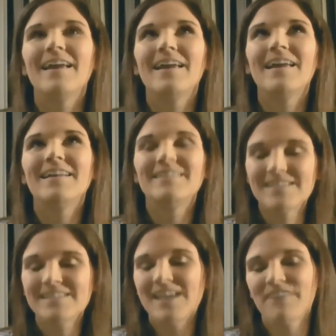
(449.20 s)
it
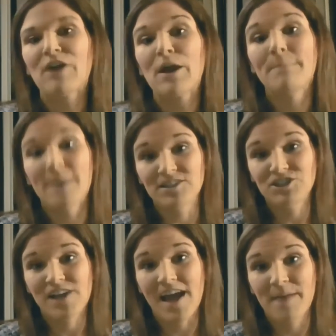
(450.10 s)
doesn't take very
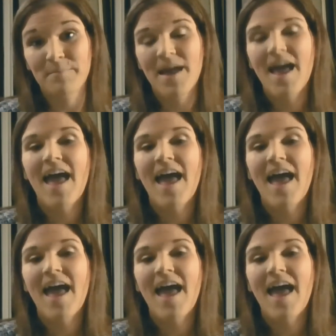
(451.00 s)
much time.